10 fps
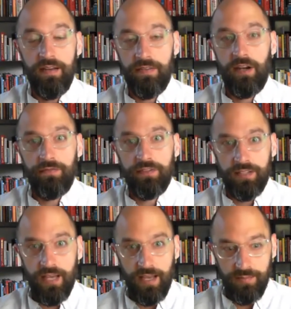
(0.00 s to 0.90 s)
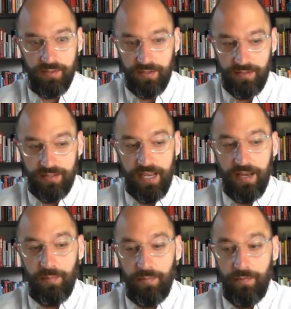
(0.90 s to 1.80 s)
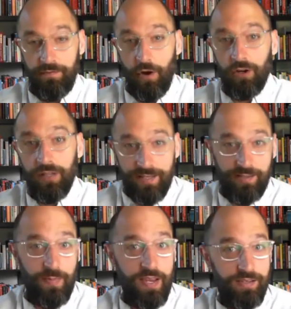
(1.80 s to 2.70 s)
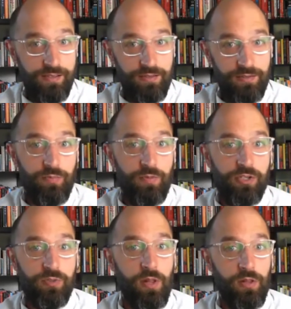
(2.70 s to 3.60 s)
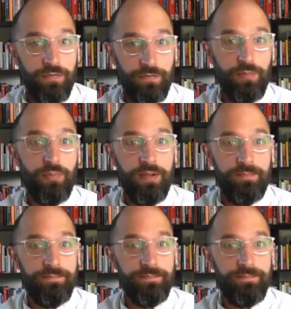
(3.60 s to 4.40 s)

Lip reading: that oftentimes take up far less space, so much smaller footprint,